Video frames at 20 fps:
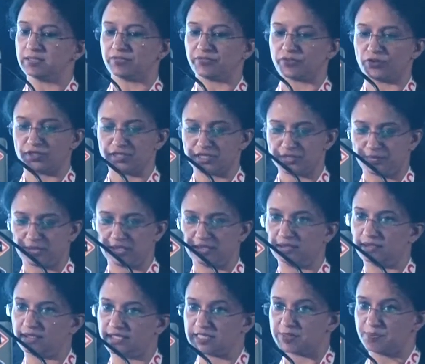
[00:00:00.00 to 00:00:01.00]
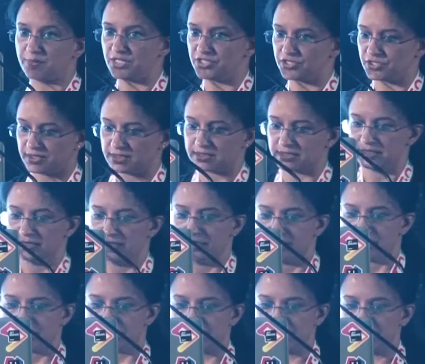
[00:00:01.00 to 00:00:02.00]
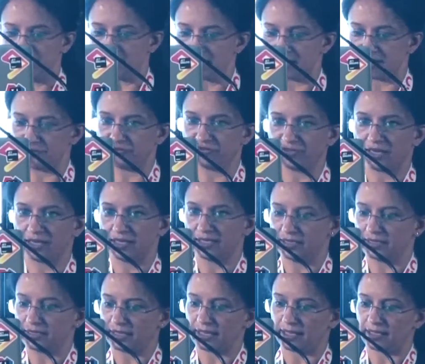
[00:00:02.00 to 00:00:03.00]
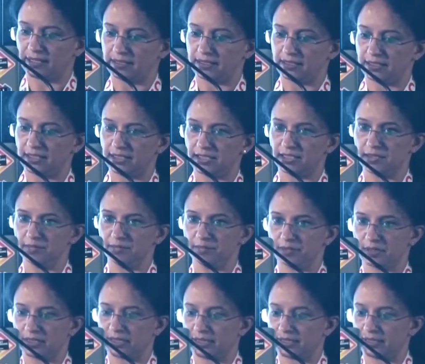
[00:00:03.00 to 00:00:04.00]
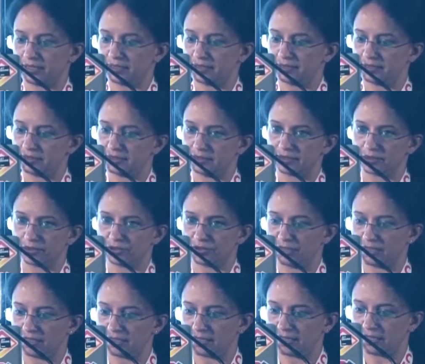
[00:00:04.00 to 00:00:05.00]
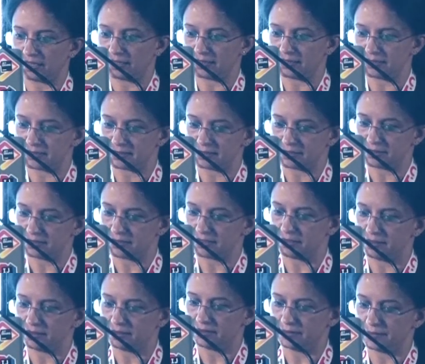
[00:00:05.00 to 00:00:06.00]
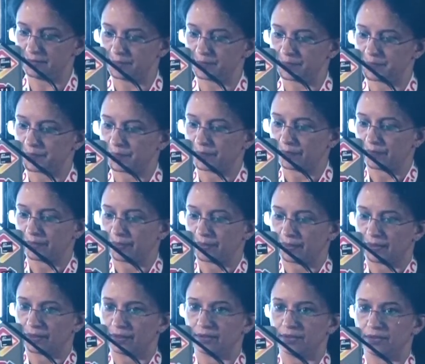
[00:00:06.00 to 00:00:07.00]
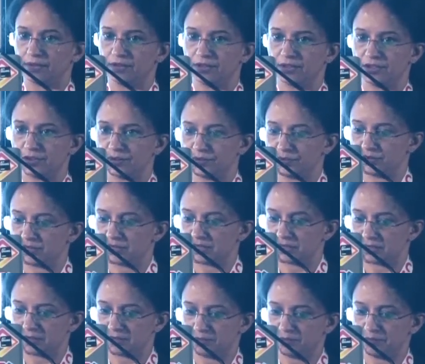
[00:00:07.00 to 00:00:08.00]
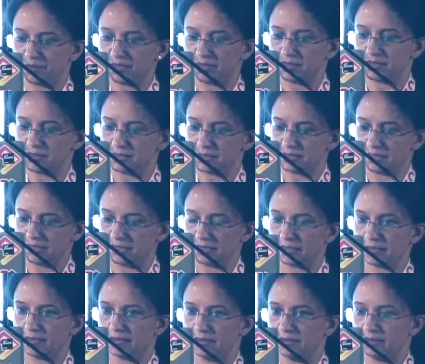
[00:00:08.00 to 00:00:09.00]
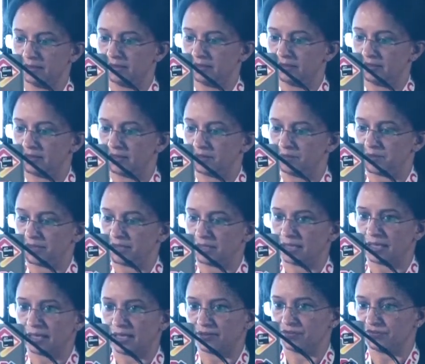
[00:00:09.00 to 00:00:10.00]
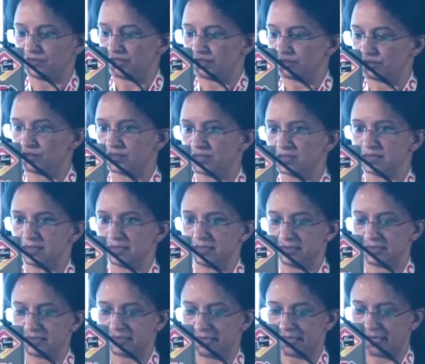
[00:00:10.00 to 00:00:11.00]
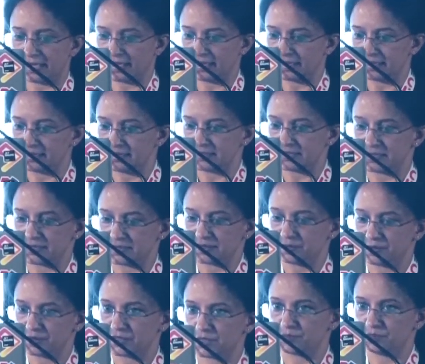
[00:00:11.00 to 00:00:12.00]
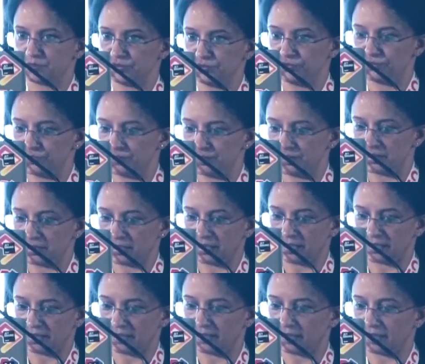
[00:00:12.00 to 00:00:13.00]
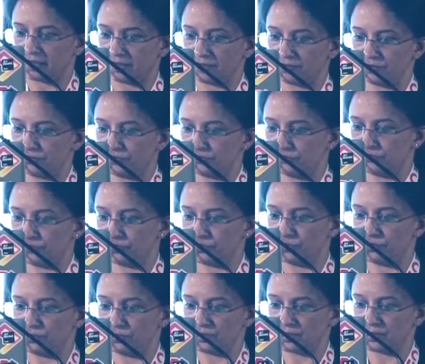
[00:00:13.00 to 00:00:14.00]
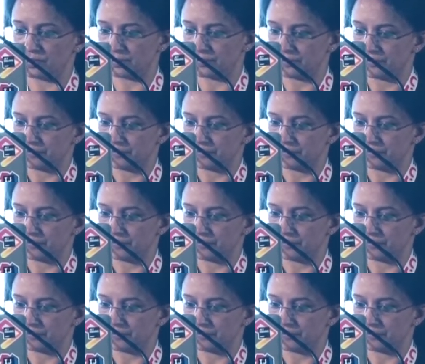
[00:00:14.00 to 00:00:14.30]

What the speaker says: of course, with expressions. So let's define an enum. I call it as single use plastic. Let me have the constants as spoon, I have fork,